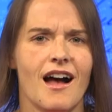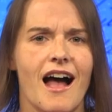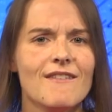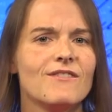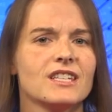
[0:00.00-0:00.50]

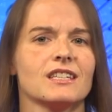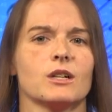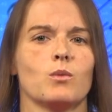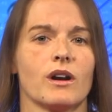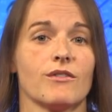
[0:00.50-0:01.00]
I
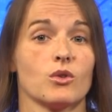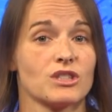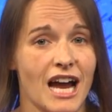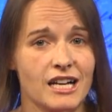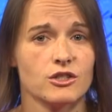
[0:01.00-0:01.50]
visited one of those
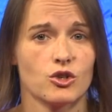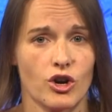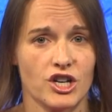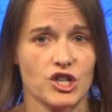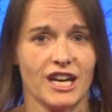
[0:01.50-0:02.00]

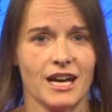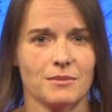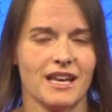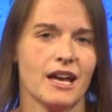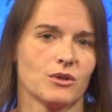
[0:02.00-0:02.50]
concentration
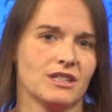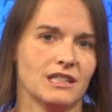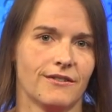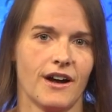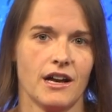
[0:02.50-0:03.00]
camps A O C
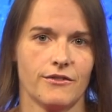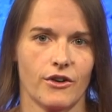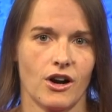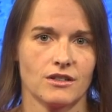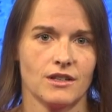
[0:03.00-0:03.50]
defined
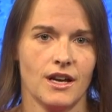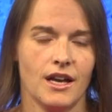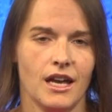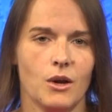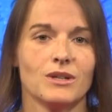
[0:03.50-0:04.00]
for us.
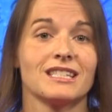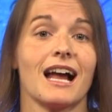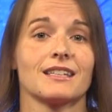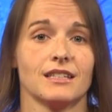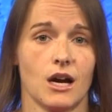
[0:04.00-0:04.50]
It was
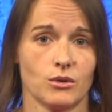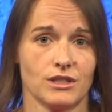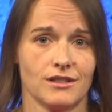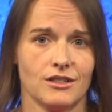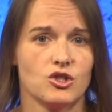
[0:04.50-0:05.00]

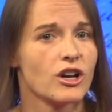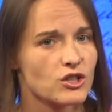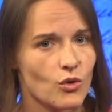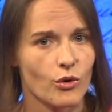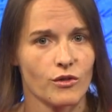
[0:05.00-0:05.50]
Sachsenhausen,
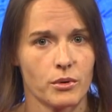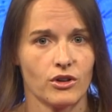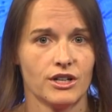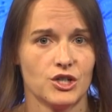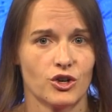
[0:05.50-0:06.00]
just north of
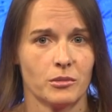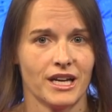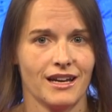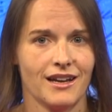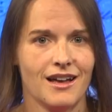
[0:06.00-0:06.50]
Berlin,
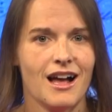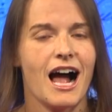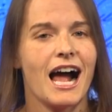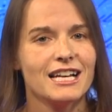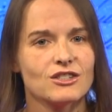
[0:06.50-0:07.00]
Germany.
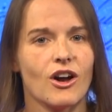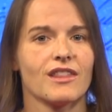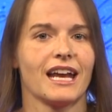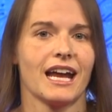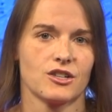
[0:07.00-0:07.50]
I saw
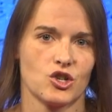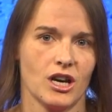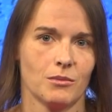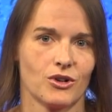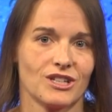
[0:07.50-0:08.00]
the gas
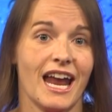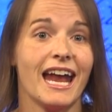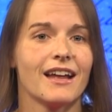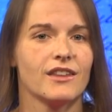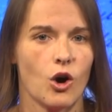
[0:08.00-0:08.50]
chambers
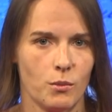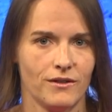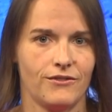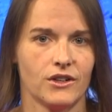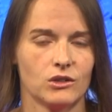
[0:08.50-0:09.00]
and the open
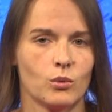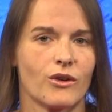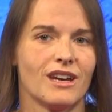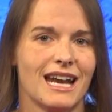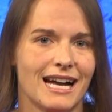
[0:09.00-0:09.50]
field
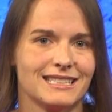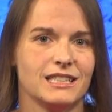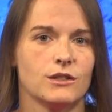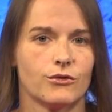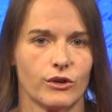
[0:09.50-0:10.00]
where the
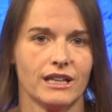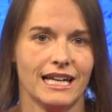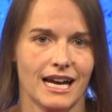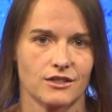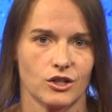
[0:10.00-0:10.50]
Nazis
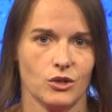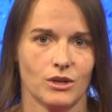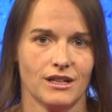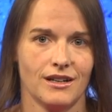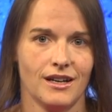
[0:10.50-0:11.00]
freely
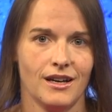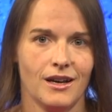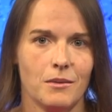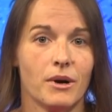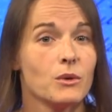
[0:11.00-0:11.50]
executed.
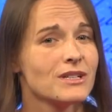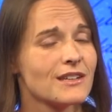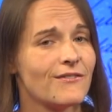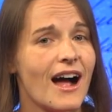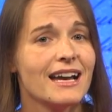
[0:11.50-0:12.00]
But it was
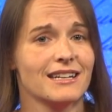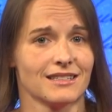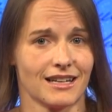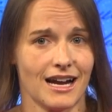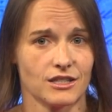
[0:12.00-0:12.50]
defined
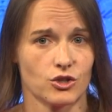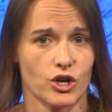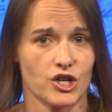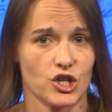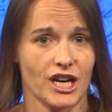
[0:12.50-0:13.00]
as a
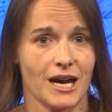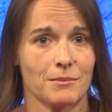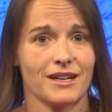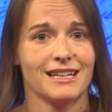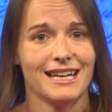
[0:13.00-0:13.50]
concentration
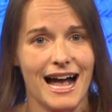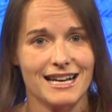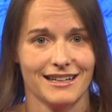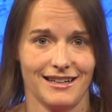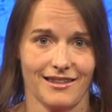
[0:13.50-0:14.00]
camp,
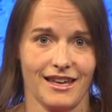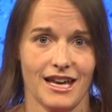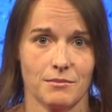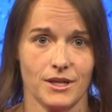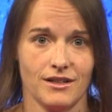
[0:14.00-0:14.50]
not a death
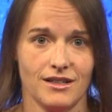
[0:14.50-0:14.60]
camp.